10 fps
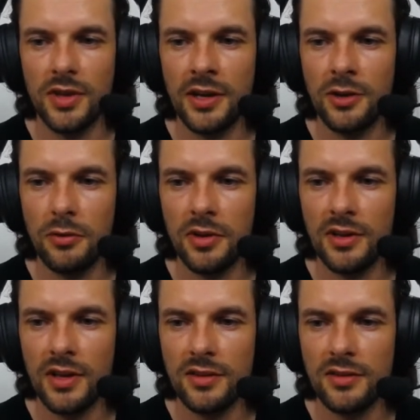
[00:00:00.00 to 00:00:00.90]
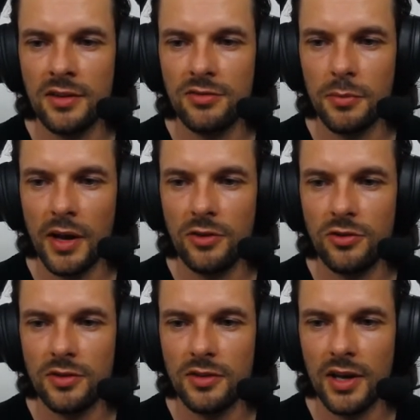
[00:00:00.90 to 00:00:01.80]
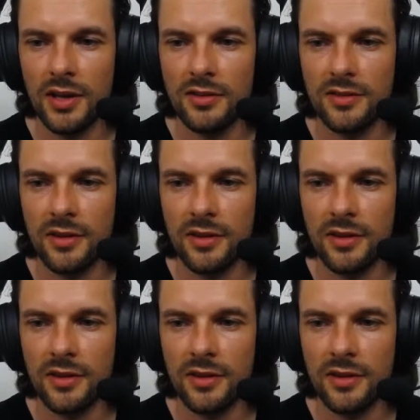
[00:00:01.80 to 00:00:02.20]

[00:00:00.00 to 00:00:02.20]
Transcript: I don't think that's information that's